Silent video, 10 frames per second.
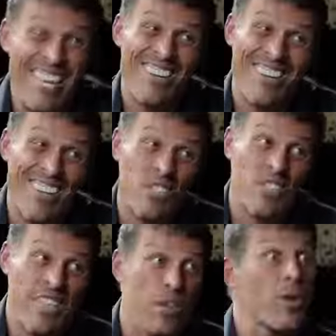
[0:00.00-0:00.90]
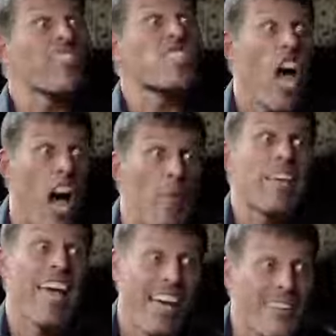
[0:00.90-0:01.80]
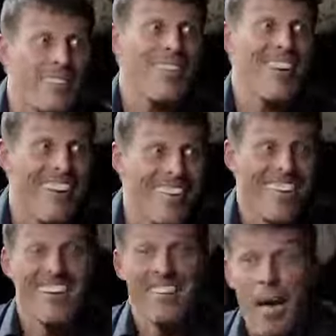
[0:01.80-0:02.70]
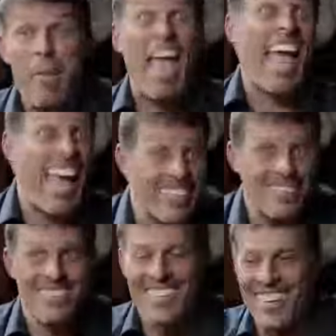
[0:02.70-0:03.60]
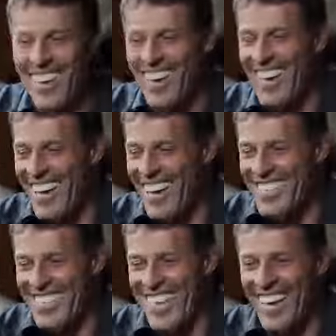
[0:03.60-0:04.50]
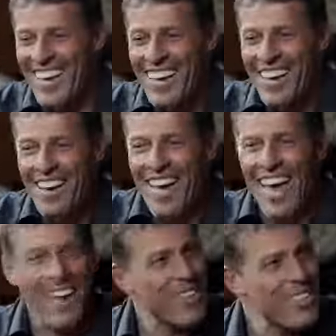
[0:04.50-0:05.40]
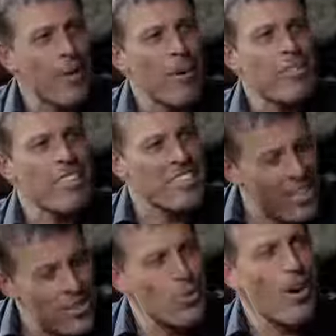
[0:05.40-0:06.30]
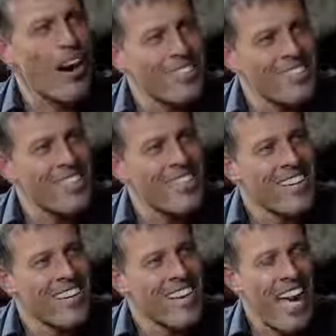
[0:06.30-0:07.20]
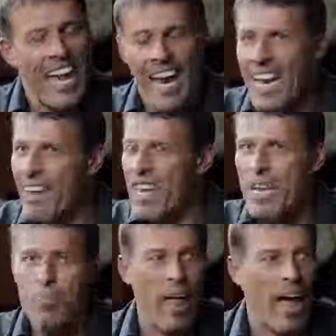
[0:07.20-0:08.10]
a lunch because I don't have a job yet. I'm 8, and I said, and I looked at him, I said, yes, you are. And I didn't have any plan.